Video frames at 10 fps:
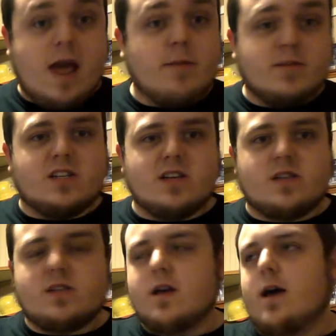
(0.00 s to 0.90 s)

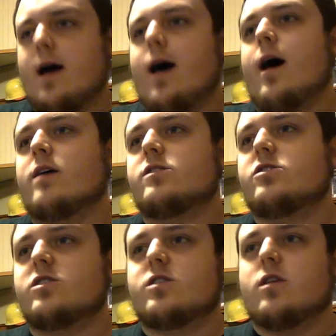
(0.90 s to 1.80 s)
Nemesis,
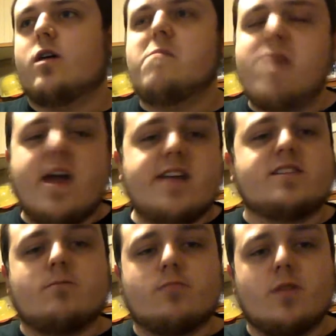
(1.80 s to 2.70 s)
just
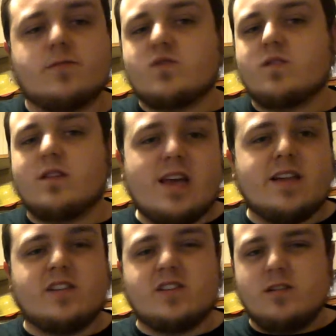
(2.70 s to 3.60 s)
amazing riffs,
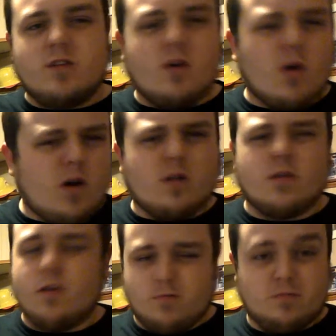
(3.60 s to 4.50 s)
leads
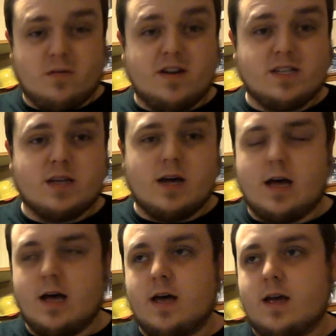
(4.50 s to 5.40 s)
all over the place,
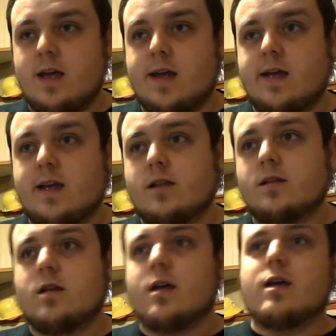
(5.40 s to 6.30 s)

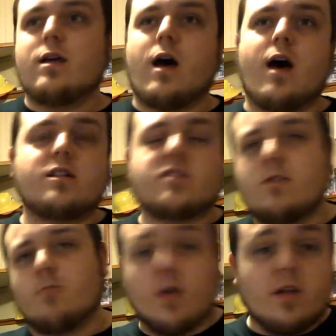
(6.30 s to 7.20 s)
and
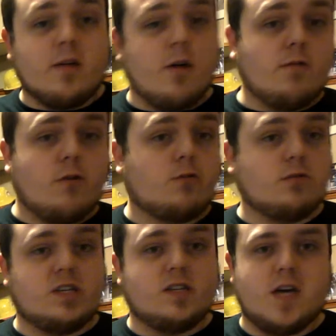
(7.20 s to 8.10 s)
honestly really great
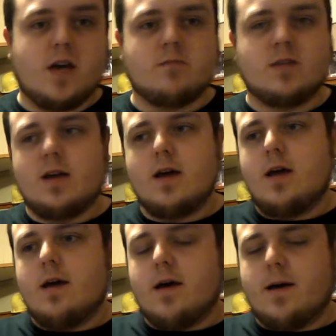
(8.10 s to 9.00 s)
vocals at times.
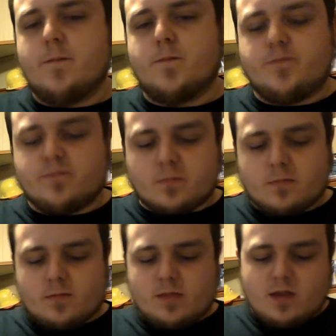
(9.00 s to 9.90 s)

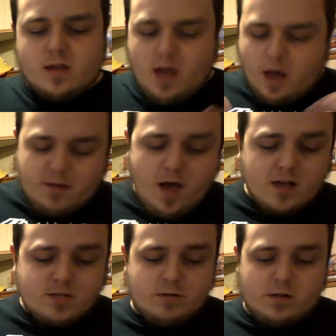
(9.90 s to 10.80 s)
I'll be
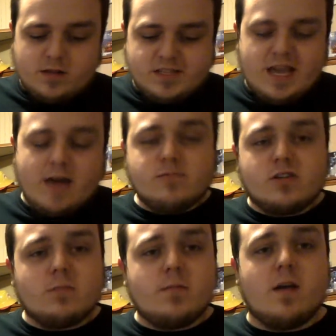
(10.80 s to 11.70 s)
honest with you, this album
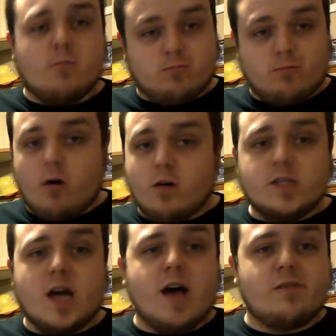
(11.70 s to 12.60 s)
took me a
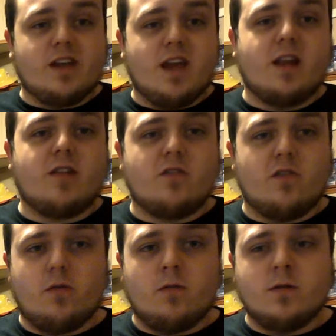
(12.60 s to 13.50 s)
long time to get
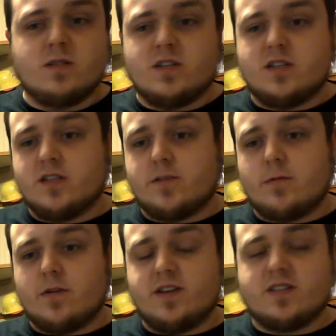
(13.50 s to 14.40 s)
into since it's
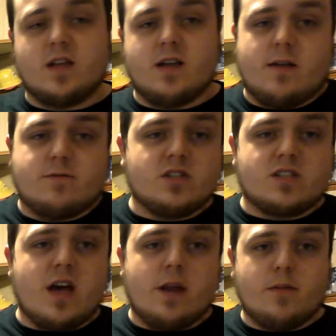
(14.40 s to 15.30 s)
released. I've
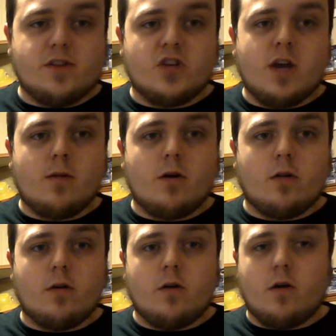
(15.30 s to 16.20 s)
just kind of been jamming it
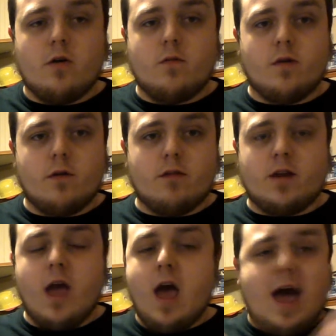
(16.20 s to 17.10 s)
all over and over
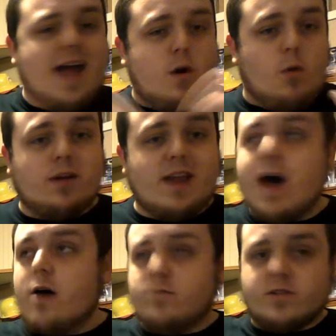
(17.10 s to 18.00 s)
again. I own the
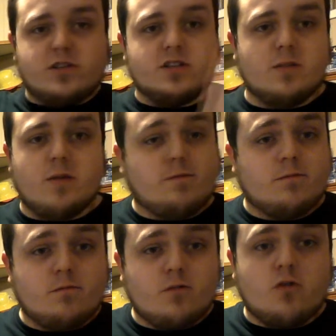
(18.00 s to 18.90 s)
album, it's just in my
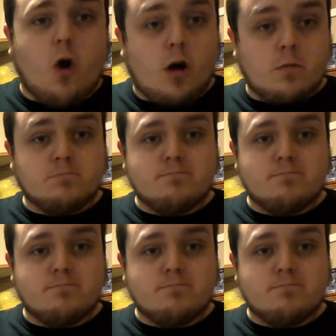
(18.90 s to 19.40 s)
car.